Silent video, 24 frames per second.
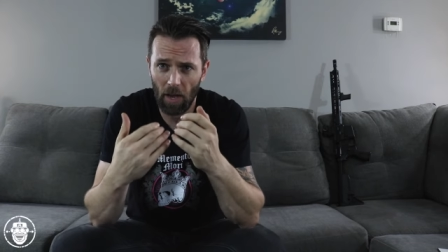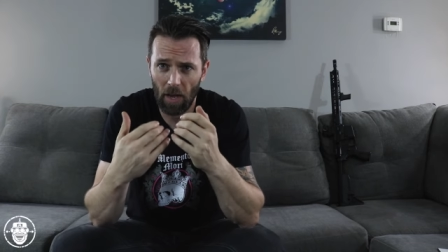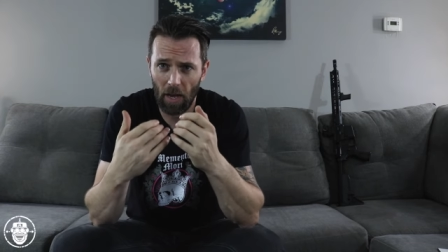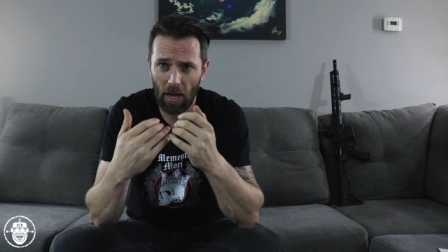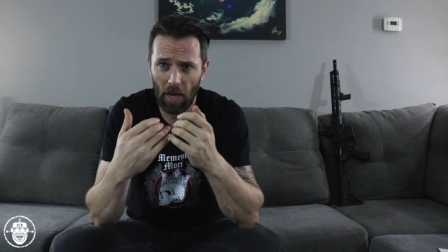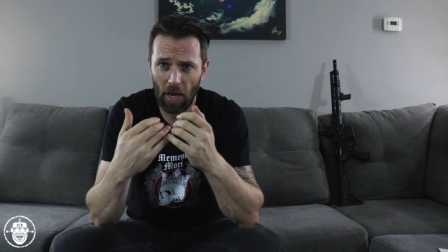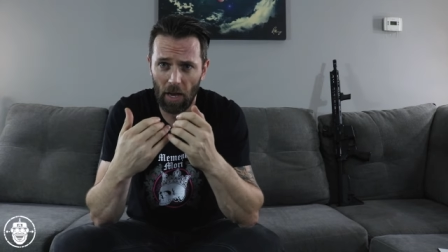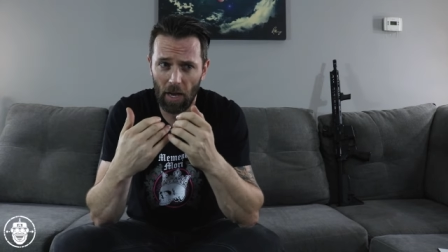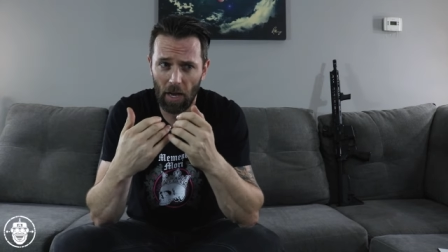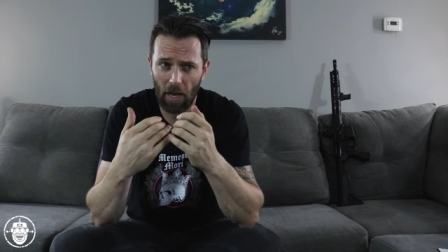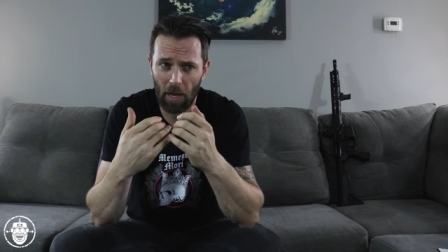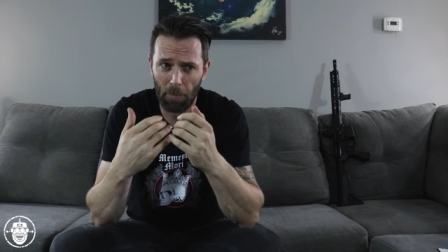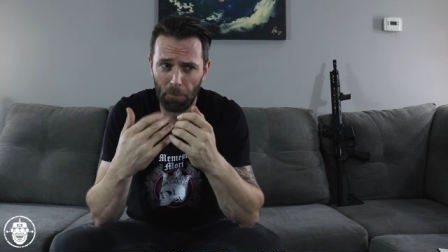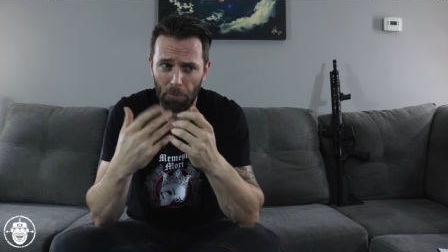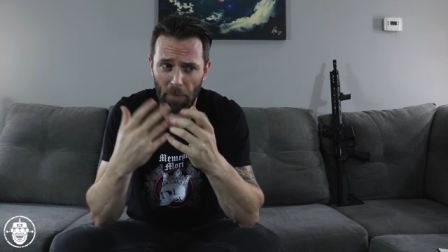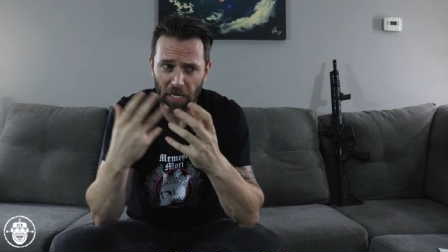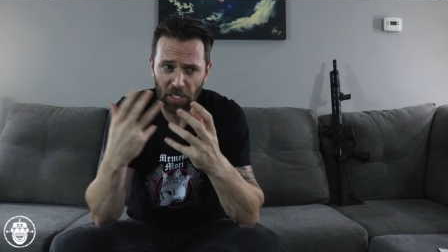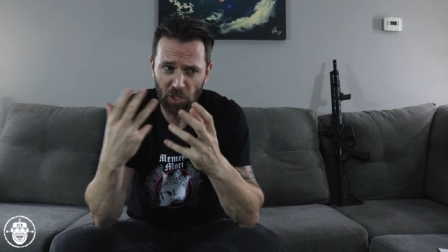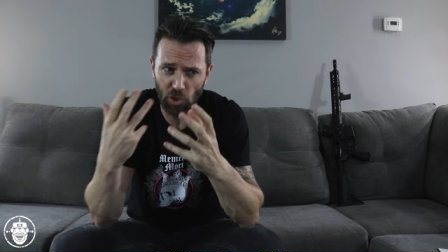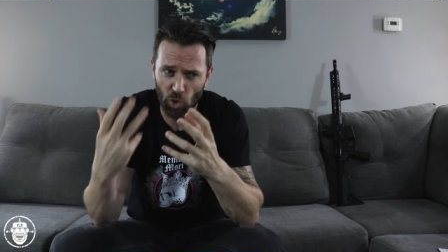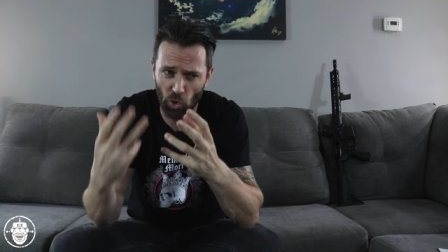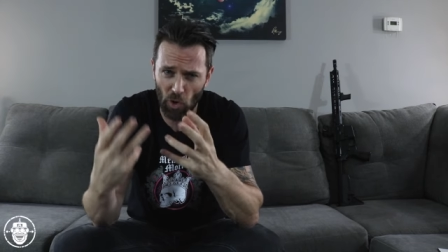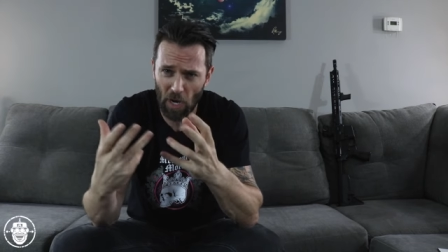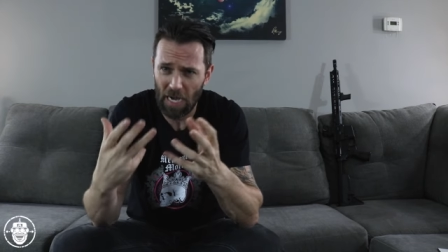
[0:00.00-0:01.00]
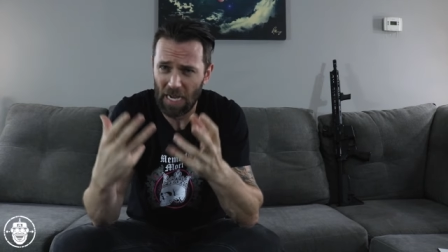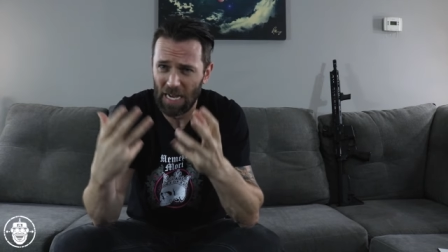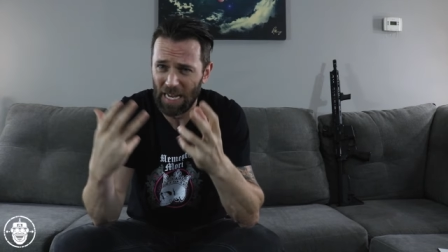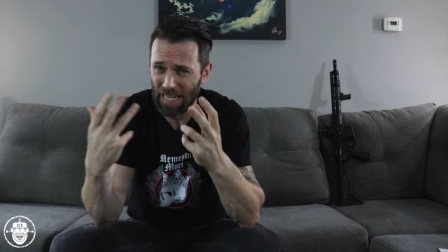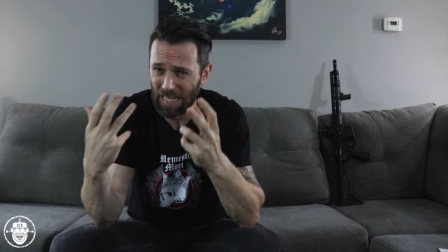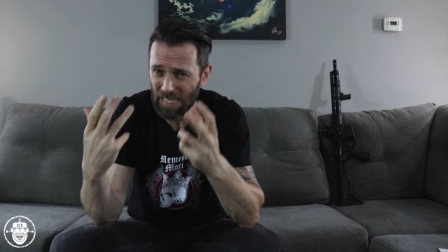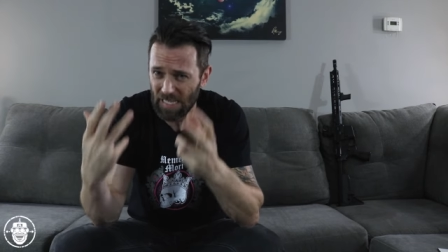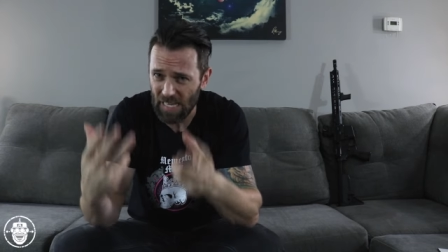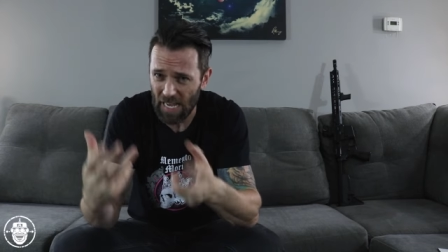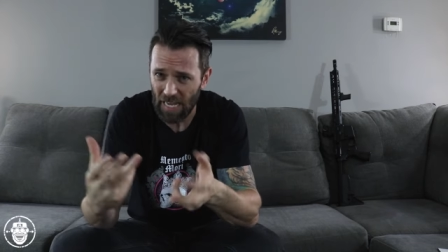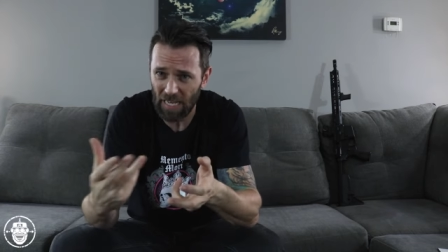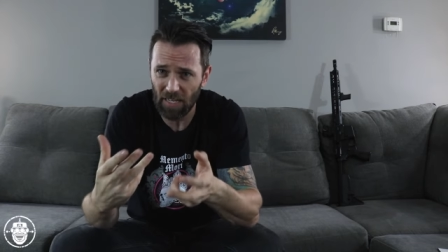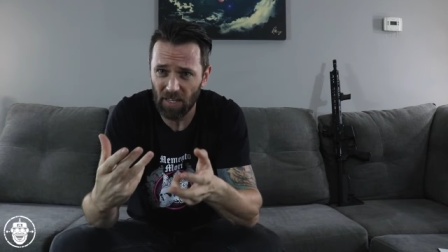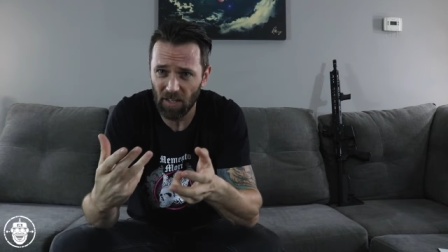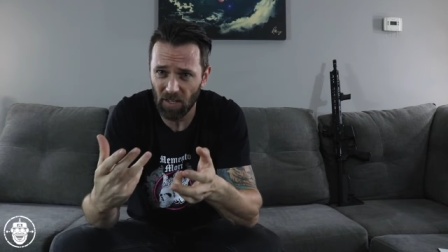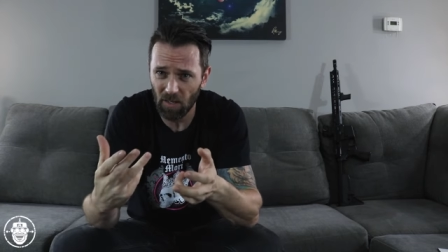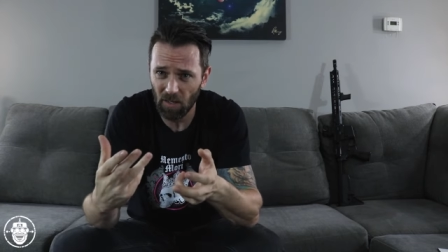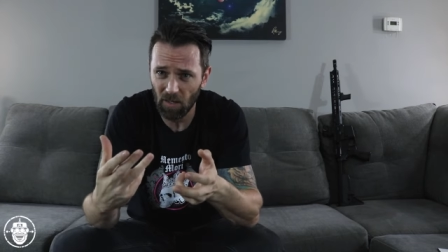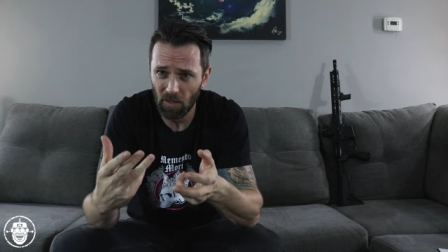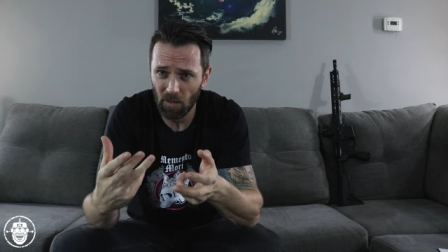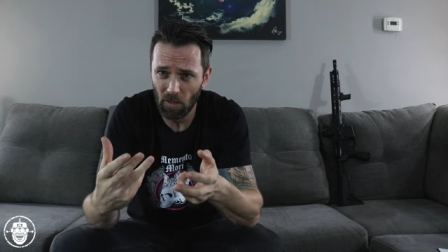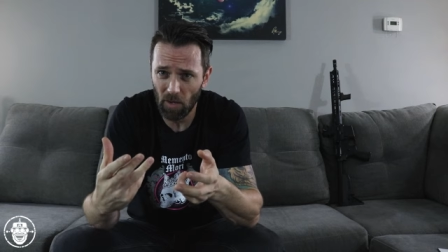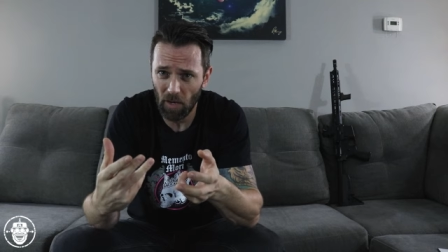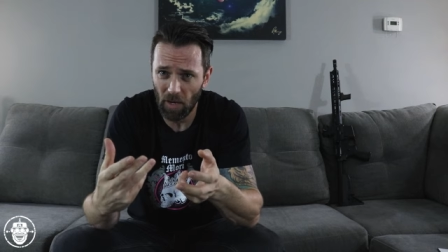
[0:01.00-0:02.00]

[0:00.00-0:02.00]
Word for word: uh, my training data,